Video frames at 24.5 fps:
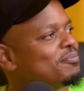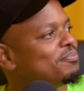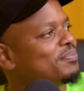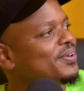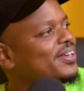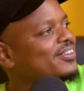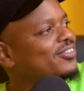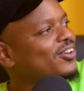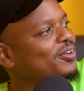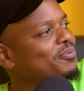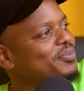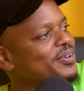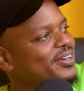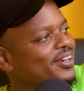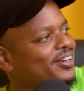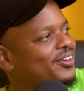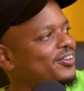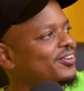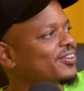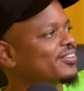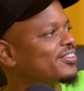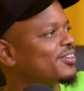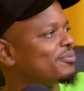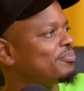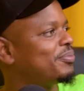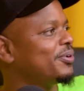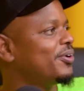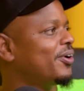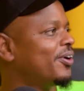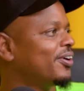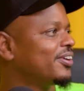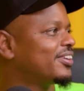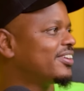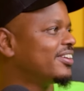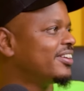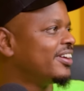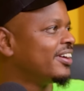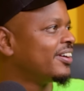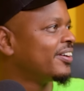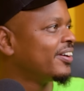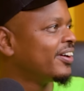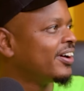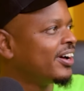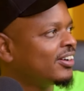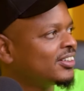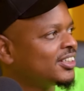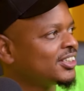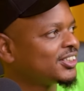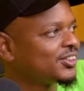Please open the door. It's a bit hot in
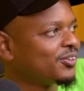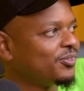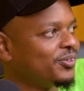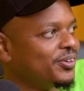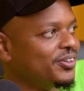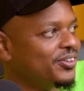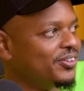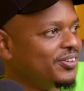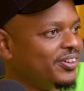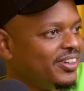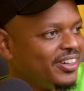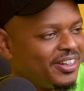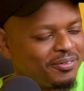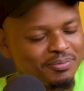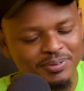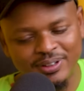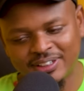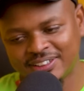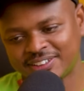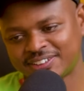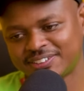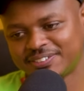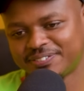here. Just a window there, please.